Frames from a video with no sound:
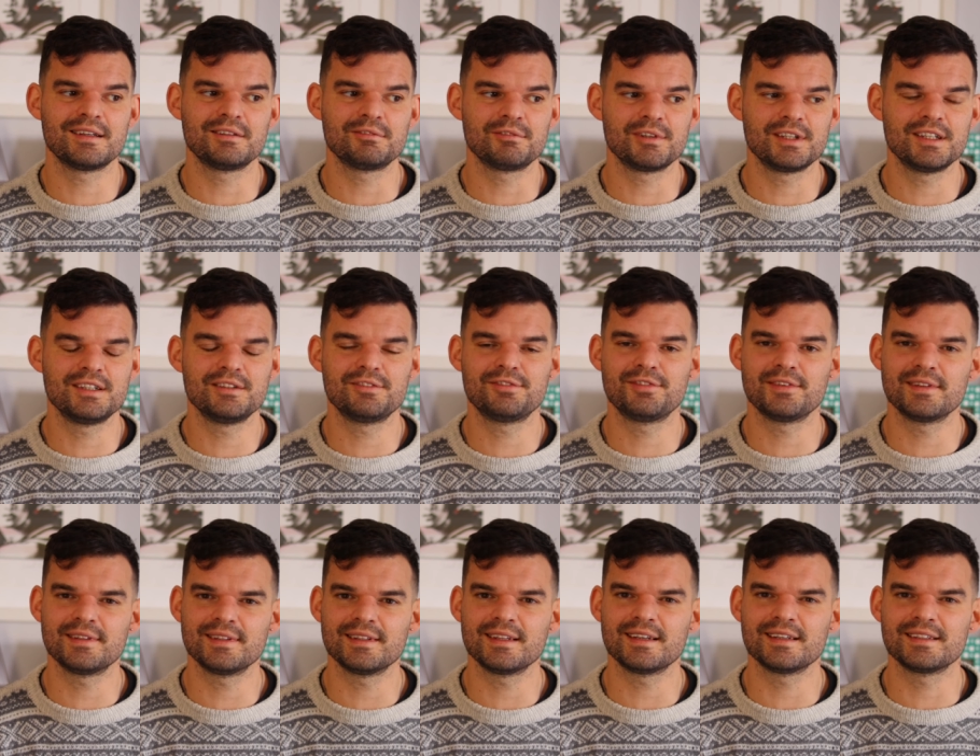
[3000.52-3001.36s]
I really
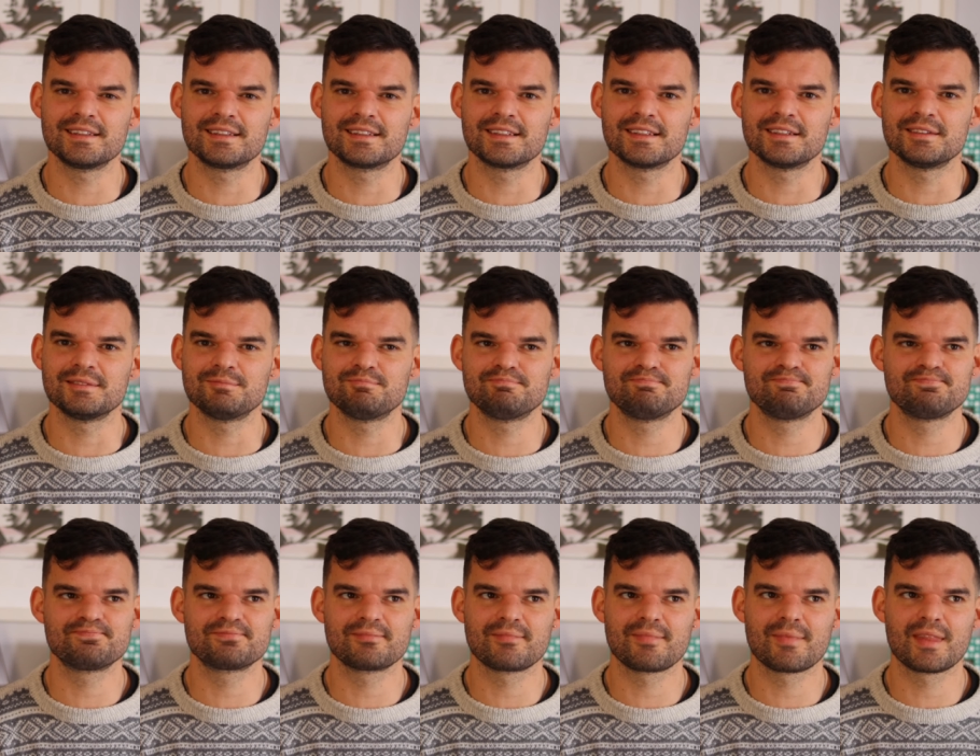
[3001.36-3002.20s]
feel like I
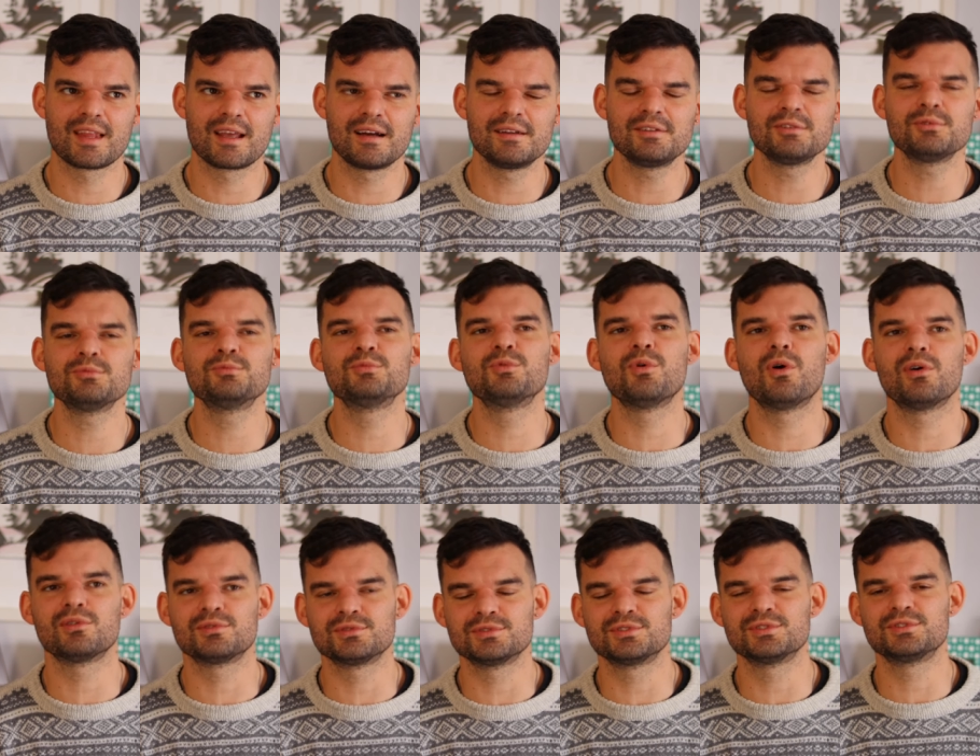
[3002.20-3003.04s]
kind of
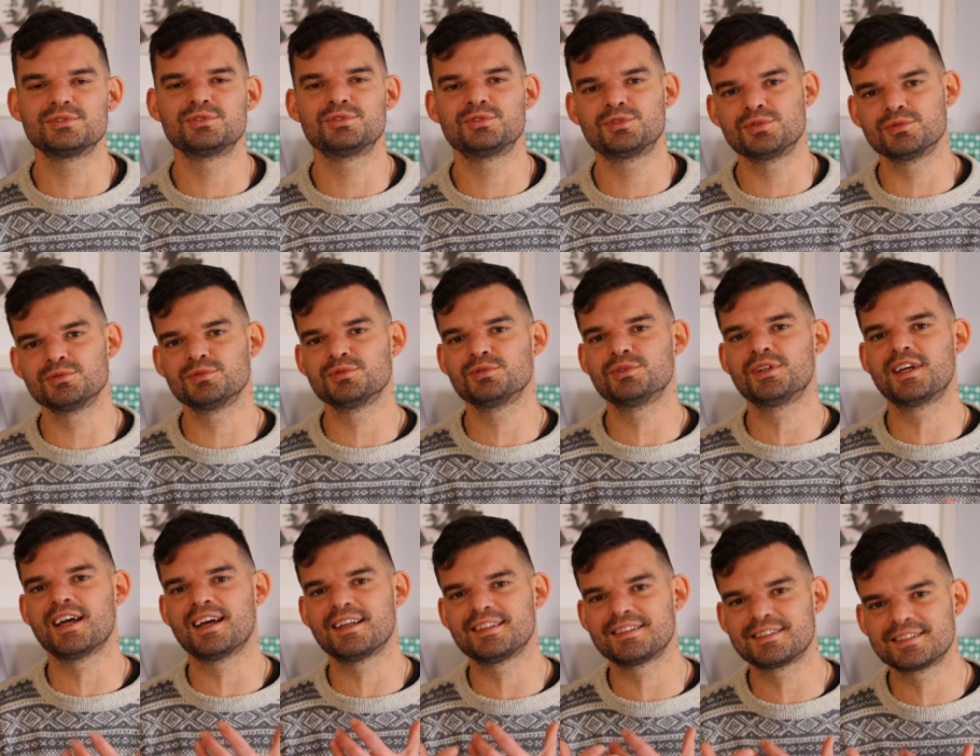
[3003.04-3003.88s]
want to
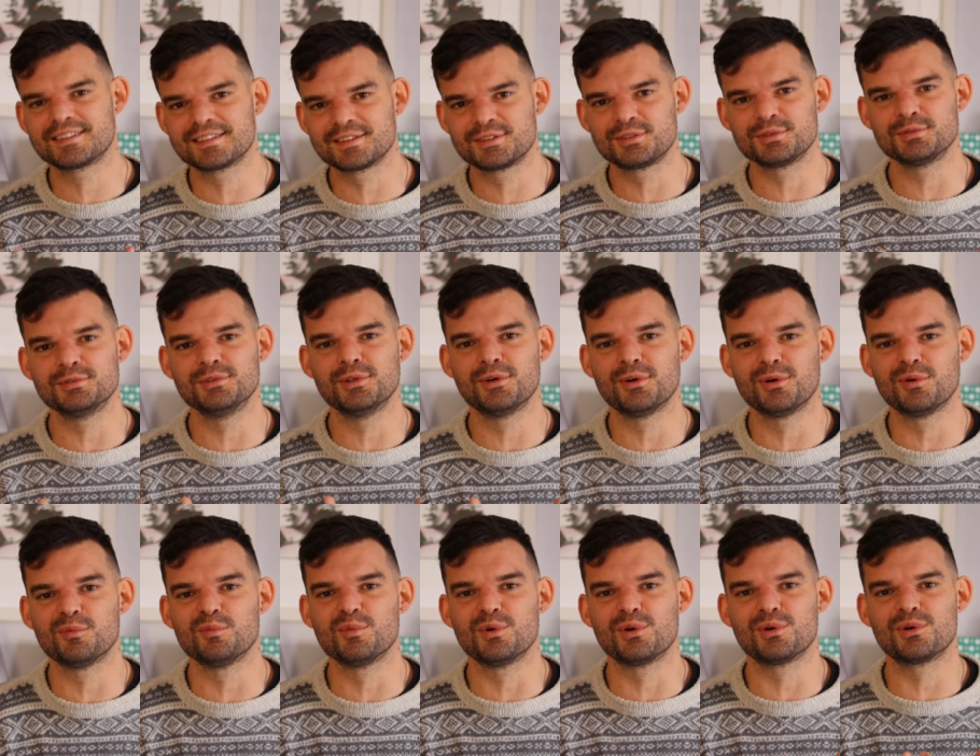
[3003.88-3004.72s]
get to
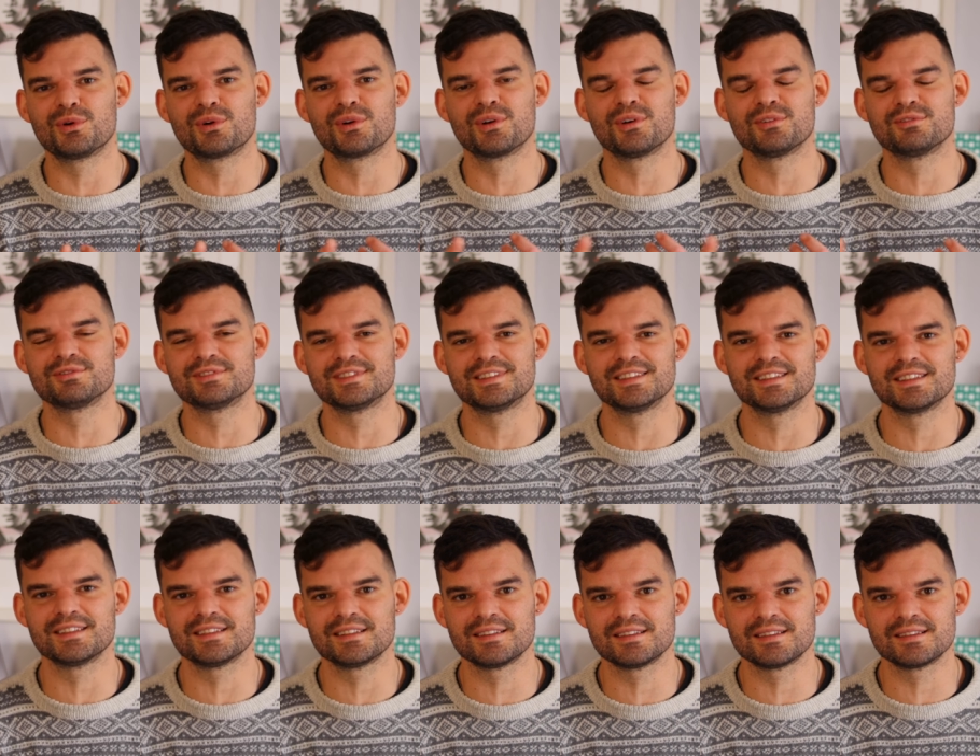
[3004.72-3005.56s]
know more of
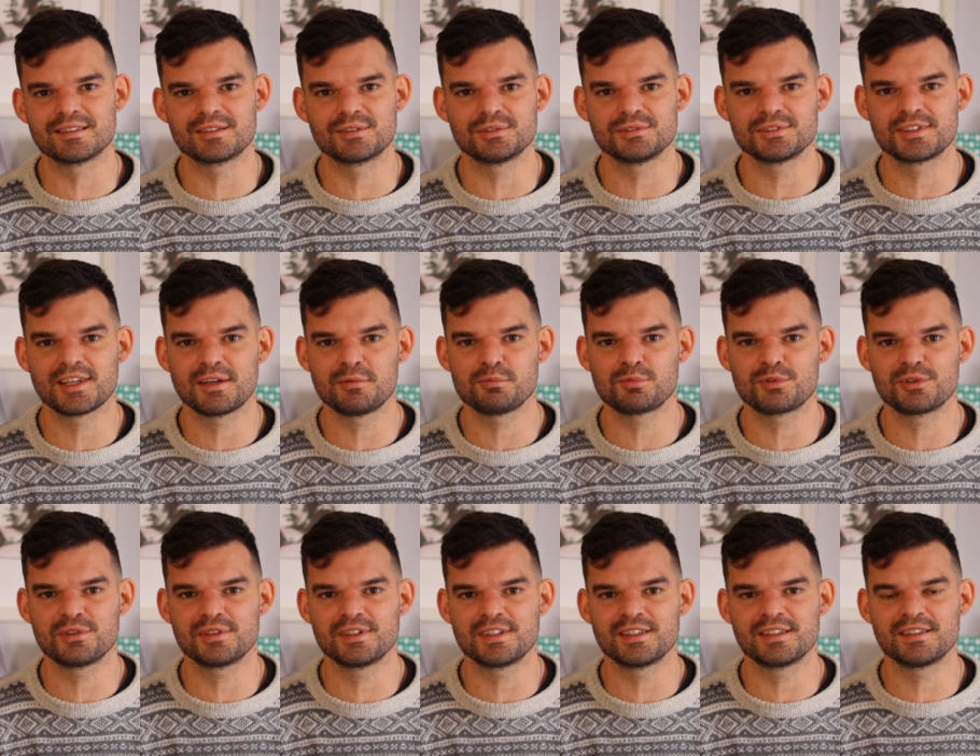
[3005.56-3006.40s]
the
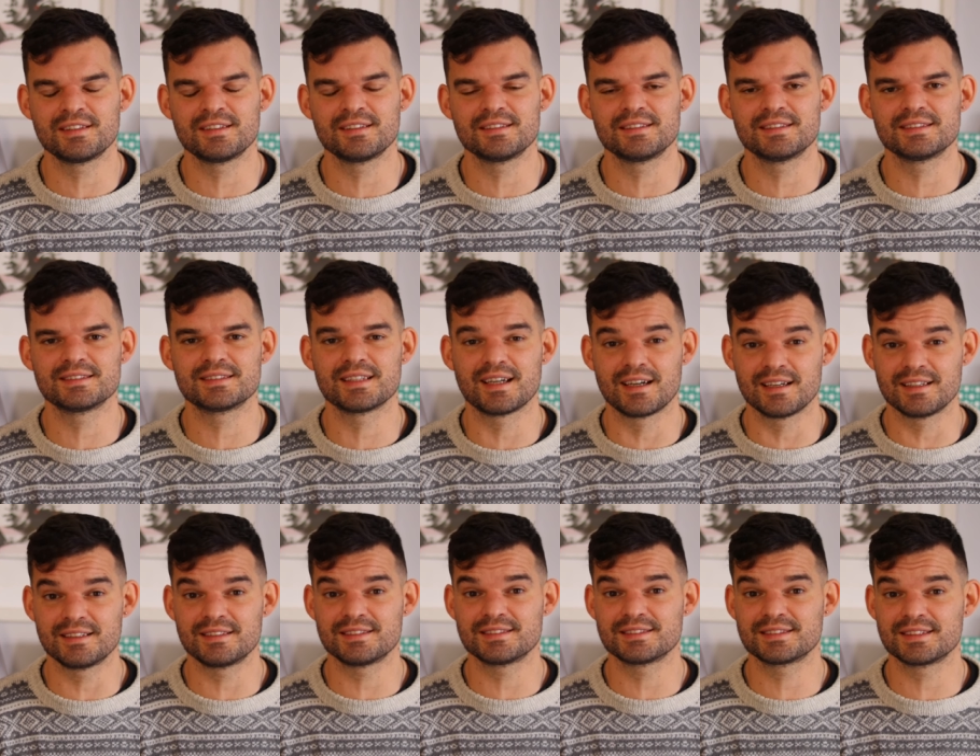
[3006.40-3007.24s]
contemporary
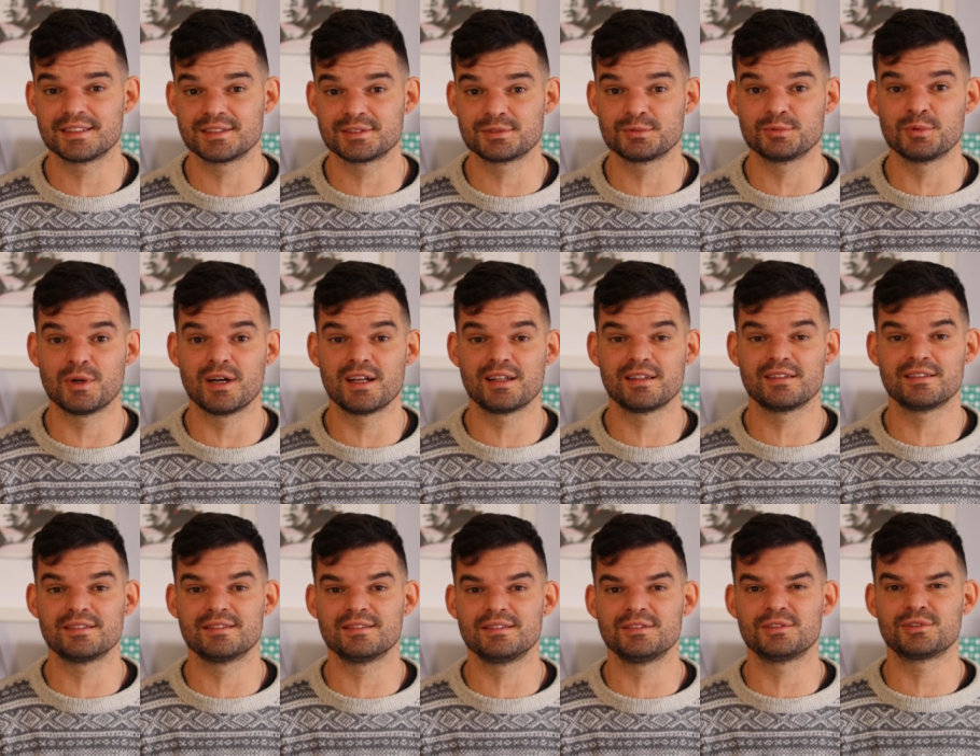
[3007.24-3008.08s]
designers as
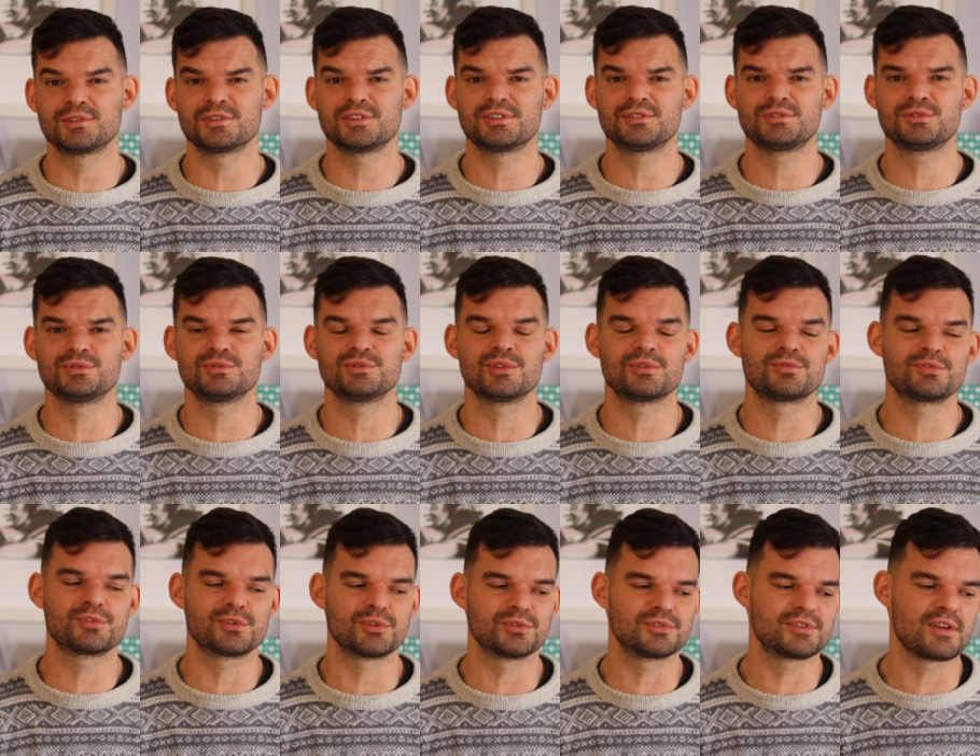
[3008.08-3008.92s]
well in order to
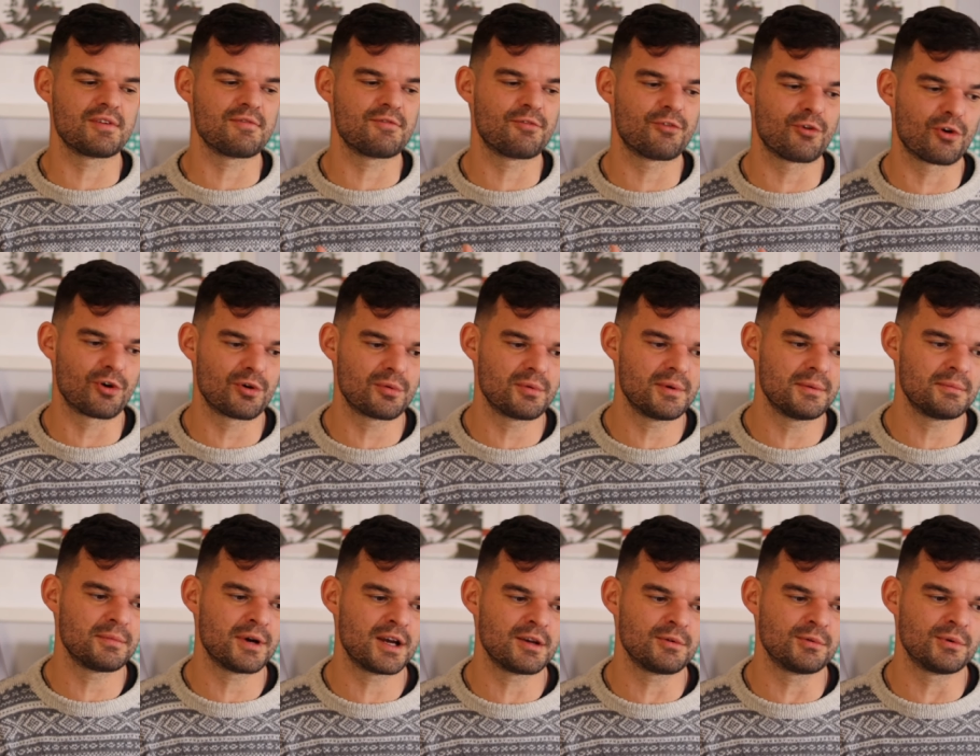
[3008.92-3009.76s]
of course
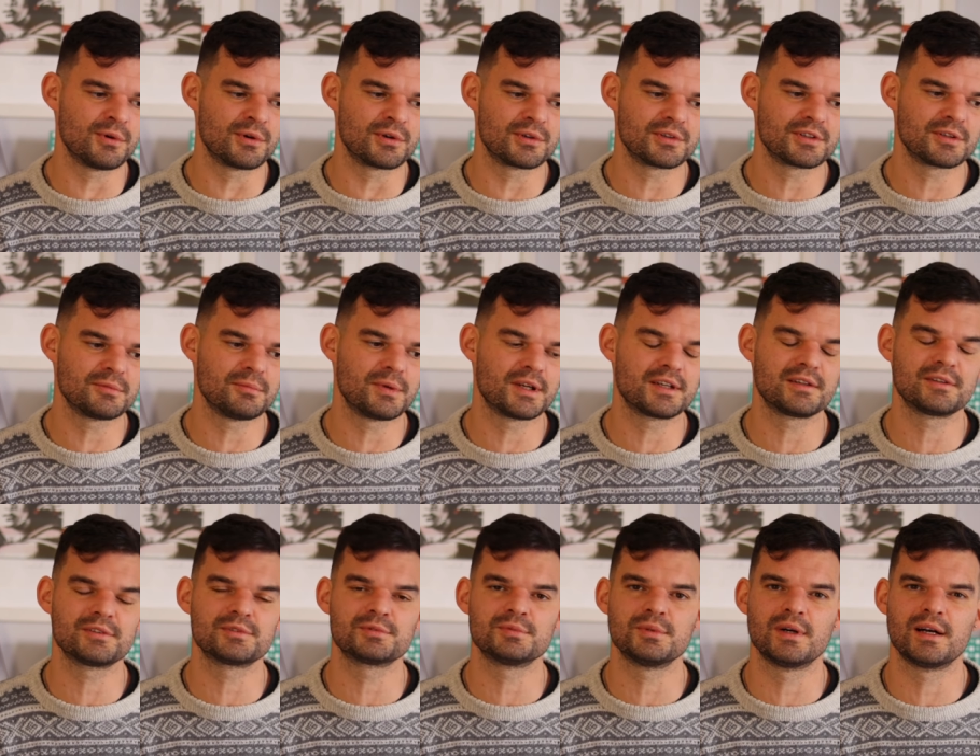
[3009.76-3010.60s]
inform my work but
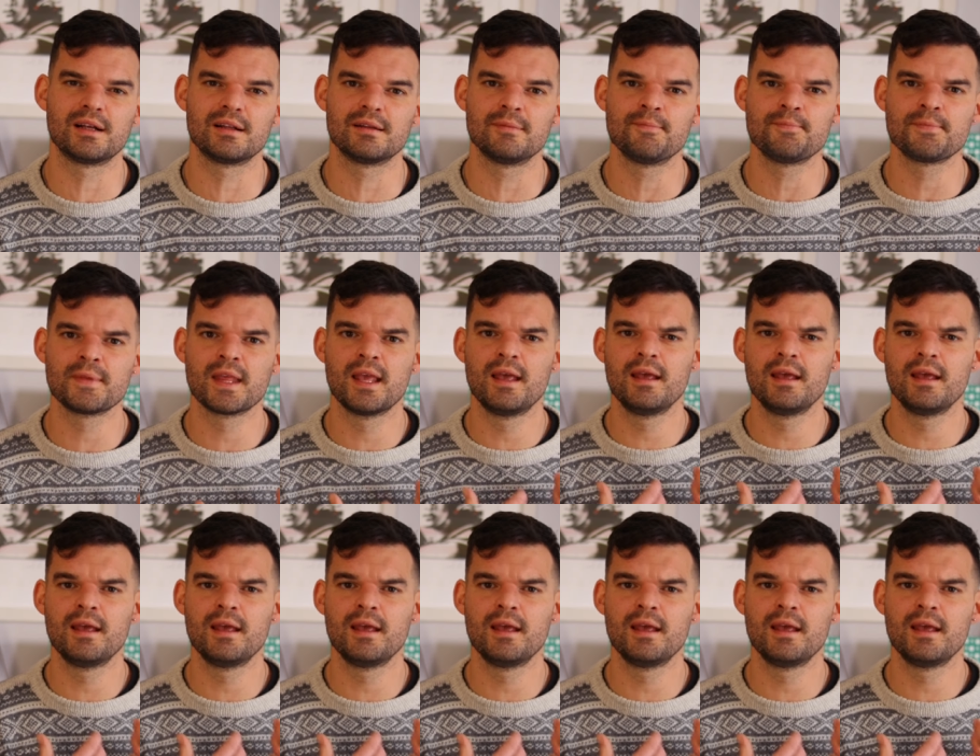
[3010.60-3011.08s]
as well